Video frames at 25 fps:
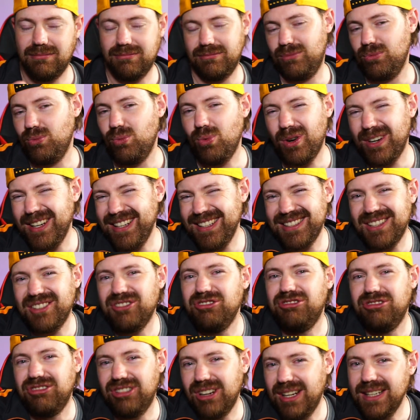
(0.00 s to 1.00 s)
what is a
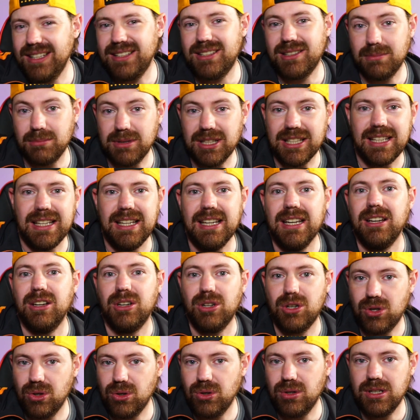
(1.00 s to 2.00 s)
reasonably
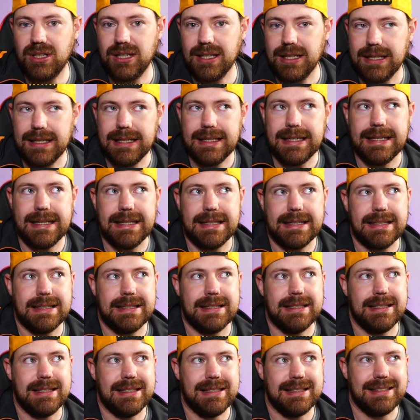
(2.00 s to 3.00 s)
good
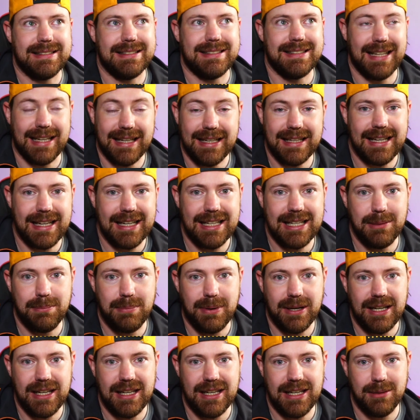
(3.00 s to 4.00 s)

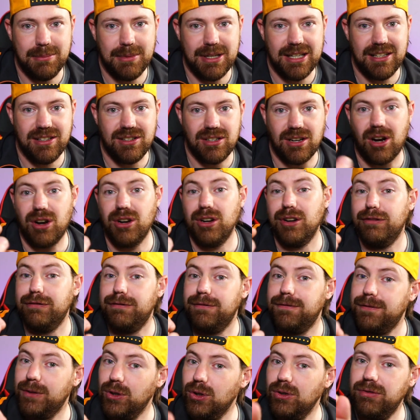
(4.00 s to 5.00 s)
1080p image on a
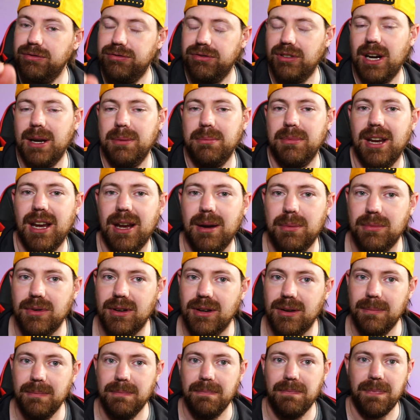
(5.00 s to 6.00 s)
full frame
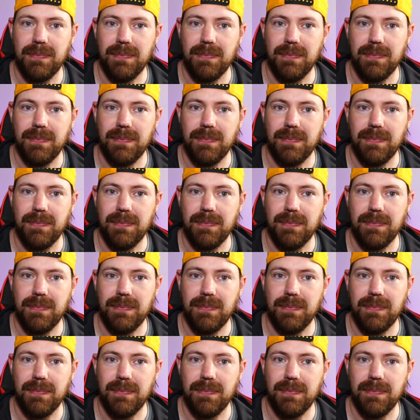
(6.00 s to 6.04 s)
camera.